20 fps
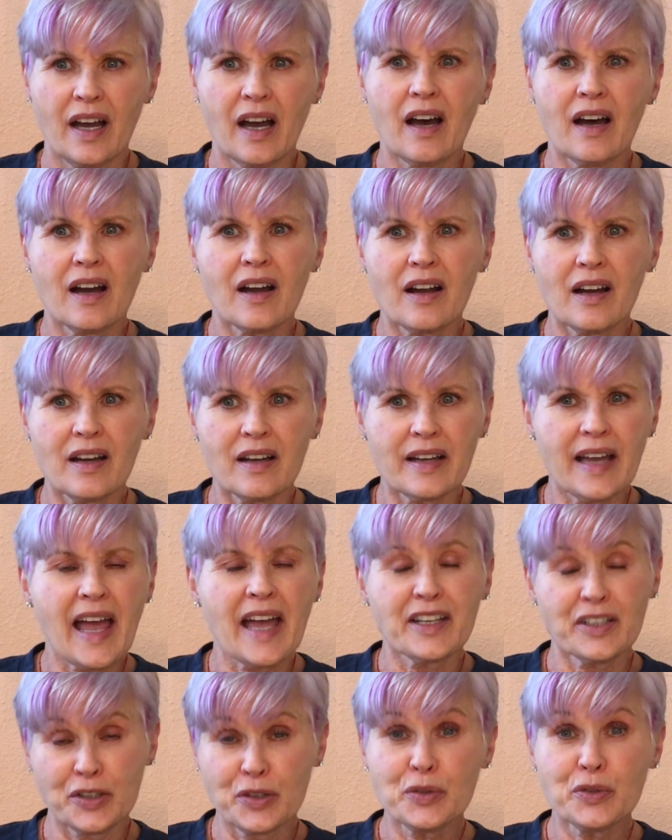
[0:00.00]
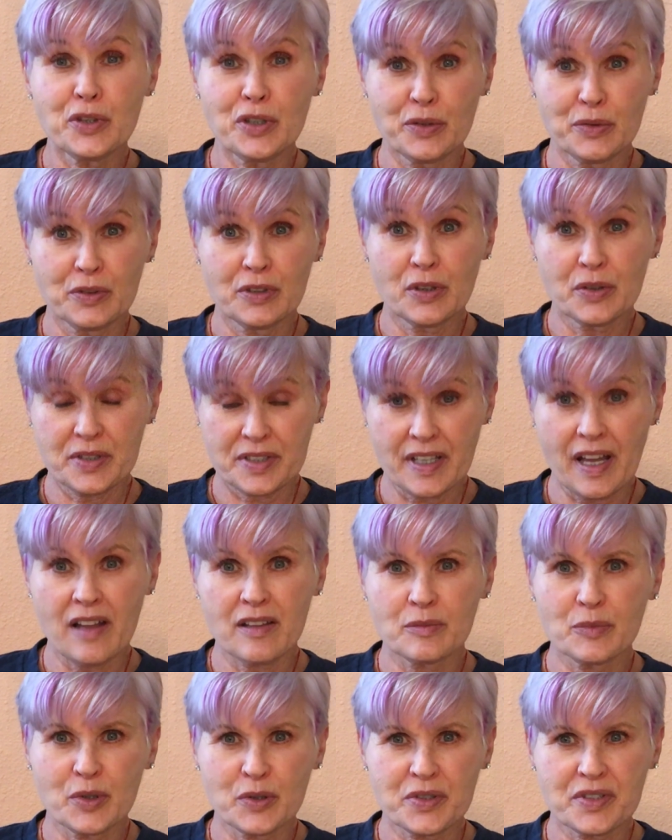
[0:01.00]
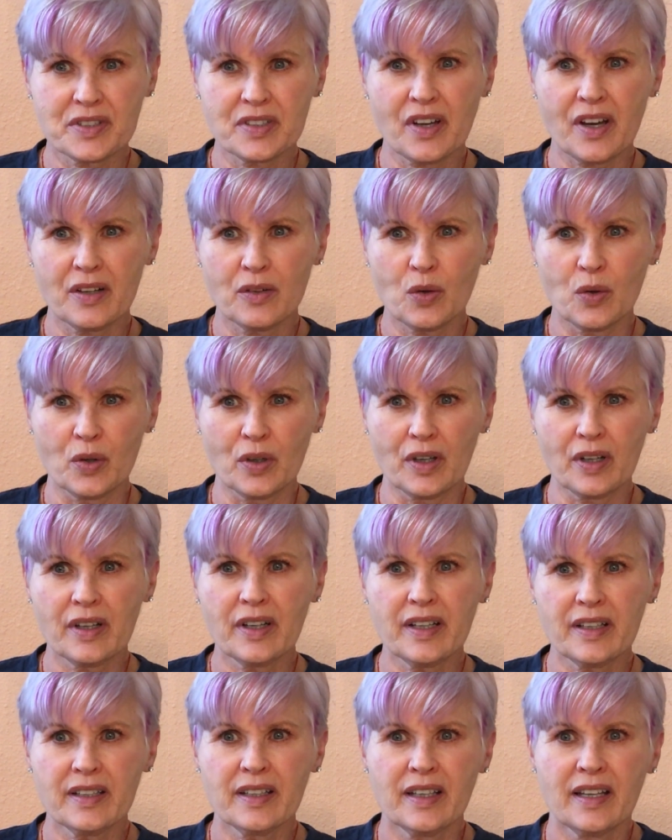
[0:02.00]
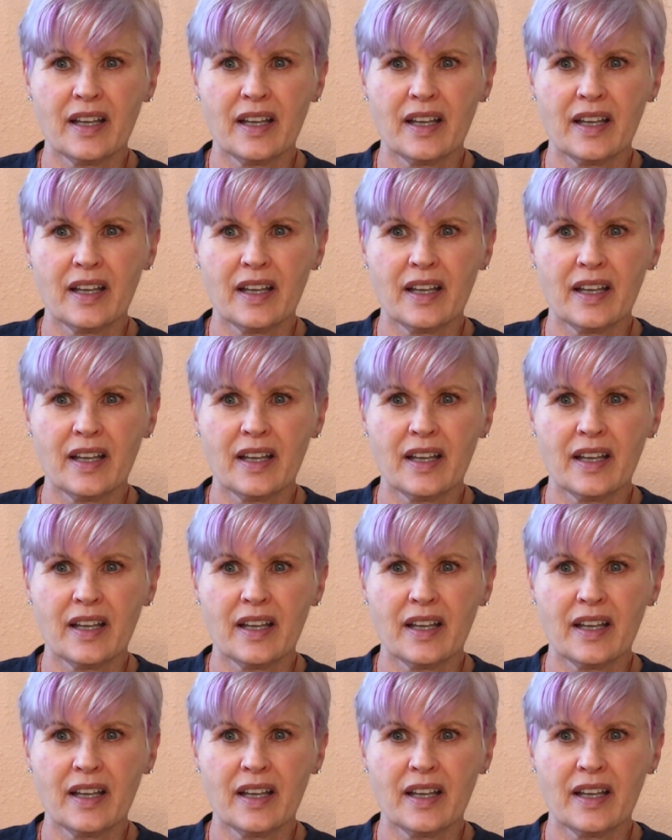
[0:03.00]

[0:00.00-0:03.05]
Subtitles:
at uulosalamos.org